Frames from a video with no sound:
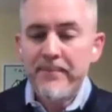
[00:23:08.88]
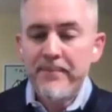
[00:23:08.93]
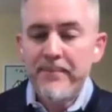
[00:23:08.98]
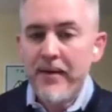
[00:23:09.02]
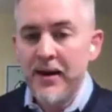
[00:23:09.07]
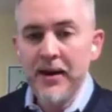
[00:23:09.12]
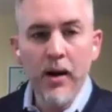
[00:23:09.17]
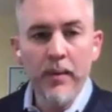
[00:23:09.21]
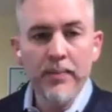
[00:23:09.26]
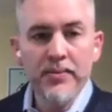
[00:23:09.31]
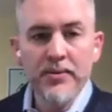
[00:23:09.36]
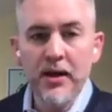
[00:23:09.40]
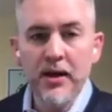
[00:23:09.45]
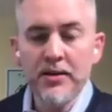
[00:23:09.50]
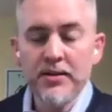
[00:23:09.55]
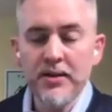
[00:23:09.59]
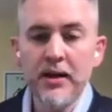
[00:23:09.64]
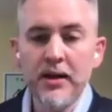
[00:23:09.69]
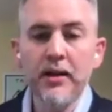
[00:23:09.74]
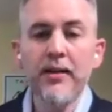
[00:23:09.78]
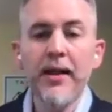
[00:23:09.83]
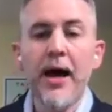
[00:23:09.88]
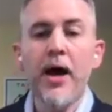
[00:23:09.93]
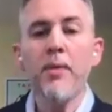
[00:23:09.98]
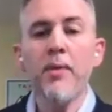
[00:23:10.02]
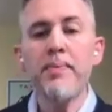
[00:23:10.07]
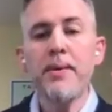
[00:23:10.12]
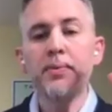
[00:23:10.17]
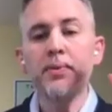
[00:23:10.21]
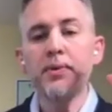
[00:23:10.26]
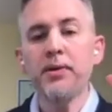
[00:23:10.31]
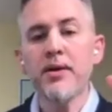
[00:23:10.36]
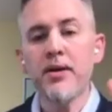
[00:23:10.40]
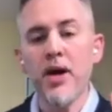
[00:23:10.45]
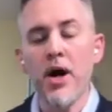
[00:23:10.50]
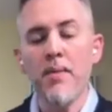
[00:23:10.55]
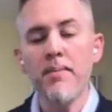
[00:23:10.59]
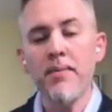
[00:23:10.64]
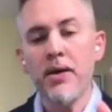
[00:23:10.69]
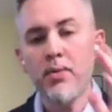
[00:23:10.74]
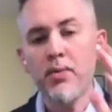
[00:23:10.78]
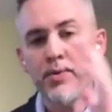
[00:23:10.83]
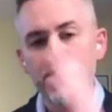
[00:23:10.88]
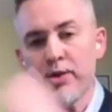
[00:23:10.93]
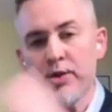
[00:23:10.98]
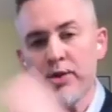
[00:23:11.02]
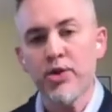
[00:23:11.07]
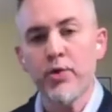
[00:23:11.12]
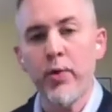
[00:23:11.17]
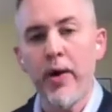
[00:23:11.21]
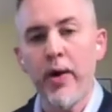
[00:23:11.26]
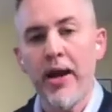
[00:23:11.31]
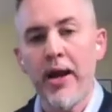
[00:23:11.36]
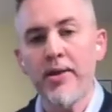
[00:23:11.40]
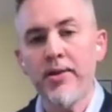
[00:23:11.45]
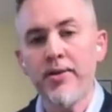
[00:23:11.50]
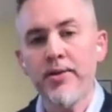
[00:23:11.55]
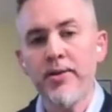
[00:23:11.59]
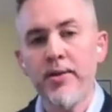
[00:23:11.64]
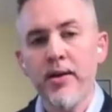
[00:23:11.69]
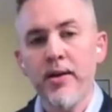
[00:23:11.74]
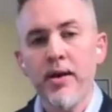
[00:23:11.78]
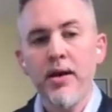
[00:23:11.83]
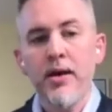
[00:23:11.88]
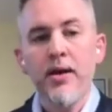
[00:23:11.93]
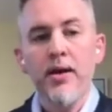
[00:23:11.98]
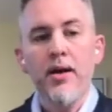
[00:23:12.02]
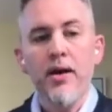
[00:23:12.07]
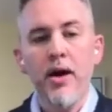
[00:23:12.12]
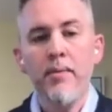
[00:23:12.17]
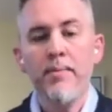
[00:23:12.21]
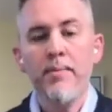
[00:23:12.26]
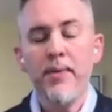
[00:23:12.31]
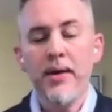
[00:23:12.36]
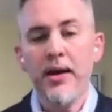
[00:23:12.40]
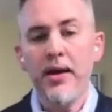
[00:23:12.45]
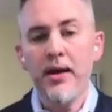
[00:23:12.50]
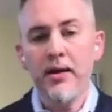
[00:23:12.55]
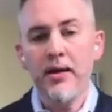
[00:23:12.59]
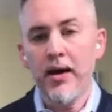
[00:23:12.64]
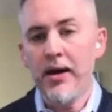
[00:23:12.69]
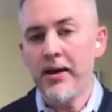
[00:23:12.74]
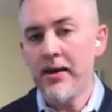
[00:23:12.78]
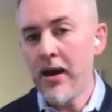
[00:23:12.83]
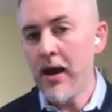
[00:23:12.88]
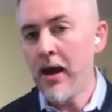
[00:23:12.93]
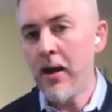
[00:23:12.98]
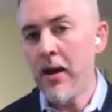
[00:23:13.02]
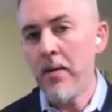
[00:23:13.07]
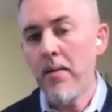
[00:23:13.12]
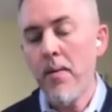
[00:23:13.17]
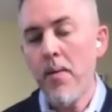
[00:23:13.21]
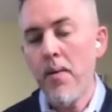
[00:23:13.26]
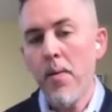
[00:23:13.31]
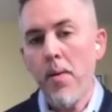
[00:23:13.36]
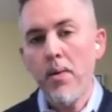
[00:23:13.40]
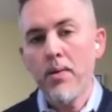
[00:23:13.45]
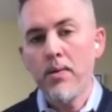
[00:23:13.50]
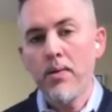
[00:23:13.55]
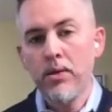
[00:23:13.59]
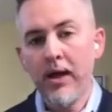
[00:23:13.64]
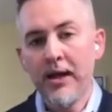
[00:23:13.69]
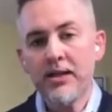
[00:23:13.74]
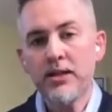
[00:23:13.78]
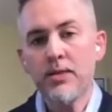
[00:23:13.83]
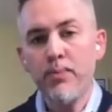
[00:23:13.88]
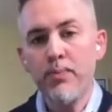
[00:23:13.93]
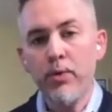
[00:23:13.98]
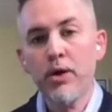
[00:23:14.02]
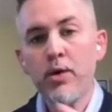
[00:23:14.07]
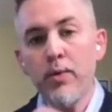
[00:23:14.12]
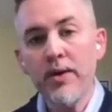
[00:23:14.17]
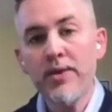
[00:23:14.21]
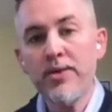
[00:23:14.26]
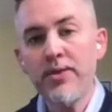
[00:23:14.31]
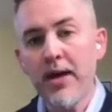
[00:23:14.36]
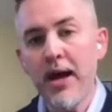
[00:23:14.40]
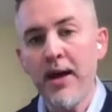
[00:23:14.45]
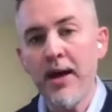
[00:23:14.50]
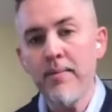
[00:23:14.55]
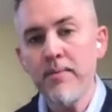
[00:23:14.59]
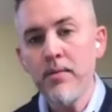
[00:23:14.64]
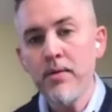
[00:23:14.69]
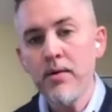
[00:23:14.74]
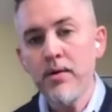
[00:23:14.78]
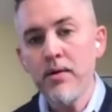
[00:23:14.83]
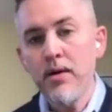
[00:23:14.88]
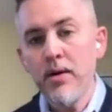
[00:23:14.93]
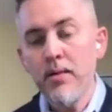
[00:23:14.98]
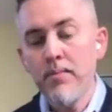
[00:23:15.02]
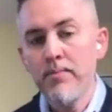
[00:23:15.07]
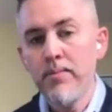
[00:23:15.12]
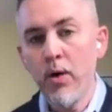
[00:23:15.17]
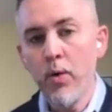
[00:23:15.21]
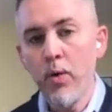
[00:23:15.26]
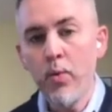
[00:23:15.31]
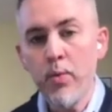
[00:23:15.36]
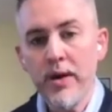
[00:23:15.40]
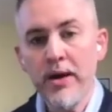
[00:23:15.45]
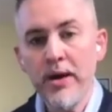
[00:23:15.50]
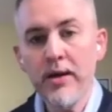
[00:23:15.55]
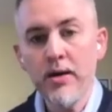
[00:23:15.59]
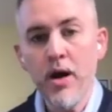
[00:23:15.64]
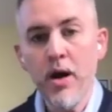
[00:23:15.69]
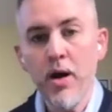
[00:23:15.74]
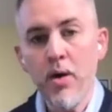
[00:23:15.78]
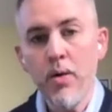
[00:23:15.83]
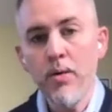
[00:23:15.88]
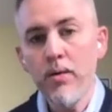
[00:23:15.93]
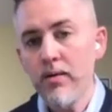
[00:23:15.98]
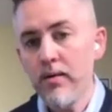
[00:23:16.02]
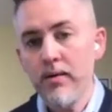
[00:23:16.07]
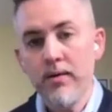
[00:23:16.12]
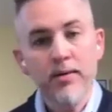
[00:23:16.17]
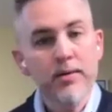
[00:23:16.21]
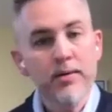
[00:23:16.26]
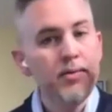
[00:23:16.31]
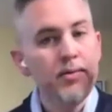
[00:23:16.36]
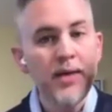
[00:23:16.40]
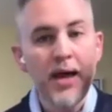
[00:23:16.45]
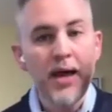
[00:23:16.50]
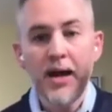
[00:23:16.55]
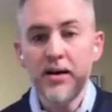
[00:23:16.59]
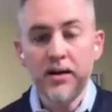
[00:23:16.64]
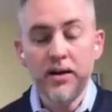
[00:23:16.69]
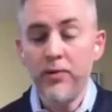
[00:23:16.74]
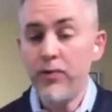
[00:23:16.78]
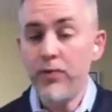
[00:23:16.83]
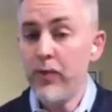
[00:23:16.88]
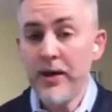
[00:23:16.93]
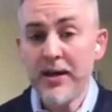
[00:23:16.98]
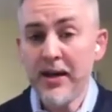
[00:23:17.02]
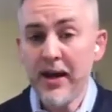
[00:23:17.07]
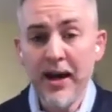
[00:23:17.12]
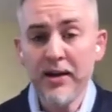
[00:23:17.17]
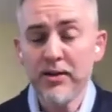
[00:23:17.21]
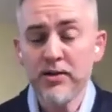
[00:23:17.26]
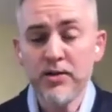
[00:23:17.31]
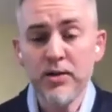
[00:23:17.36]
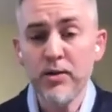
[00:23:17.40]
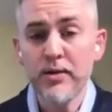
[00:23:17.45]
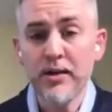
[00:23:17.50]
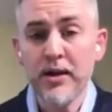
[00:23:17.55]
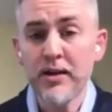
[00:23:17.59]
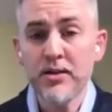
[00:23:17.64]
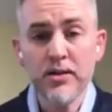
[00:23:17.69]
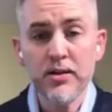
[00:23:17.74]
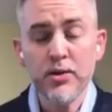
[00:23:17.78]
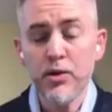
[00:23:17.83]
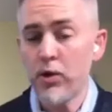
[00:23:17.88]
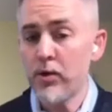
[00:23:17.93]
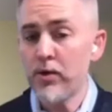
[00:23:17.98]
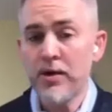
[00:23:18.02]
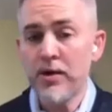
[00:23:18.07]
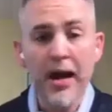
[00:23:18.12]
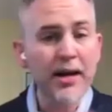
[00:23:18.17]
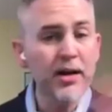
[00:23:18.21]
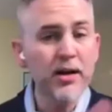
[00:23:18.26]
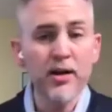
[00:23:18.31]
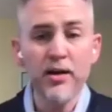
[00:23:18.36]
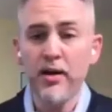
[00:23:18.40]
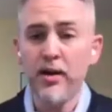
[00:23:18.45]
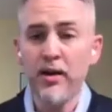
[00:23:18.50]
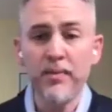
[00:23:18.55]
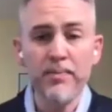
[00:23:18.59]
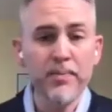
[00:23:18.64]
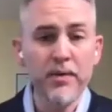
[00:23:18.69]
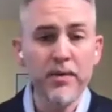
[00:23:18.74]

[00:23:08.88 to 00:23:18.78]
And it helped us. It allowed people to come in with a strength of being like, hey, let's book with them. But we know that if we can't do this, they're not gonna